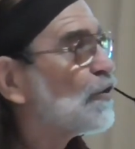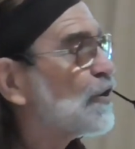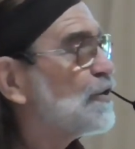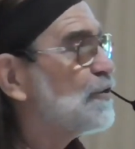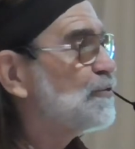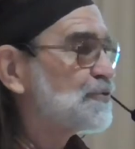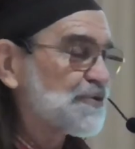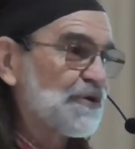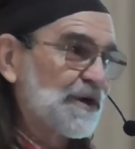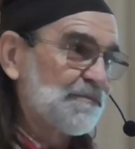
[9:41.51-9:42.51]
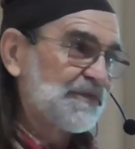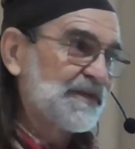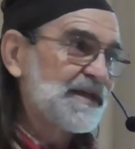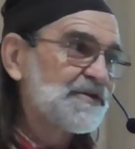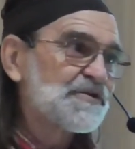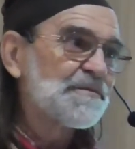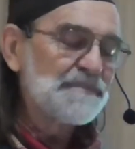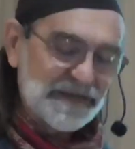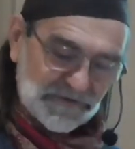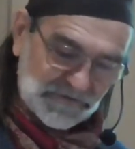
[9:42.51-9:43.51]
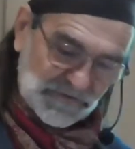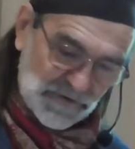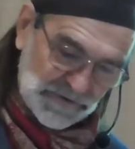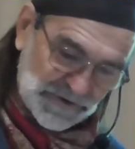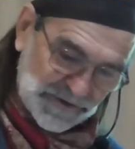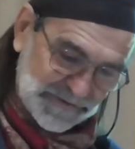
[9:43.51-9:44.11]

canoe trips into Minnesota.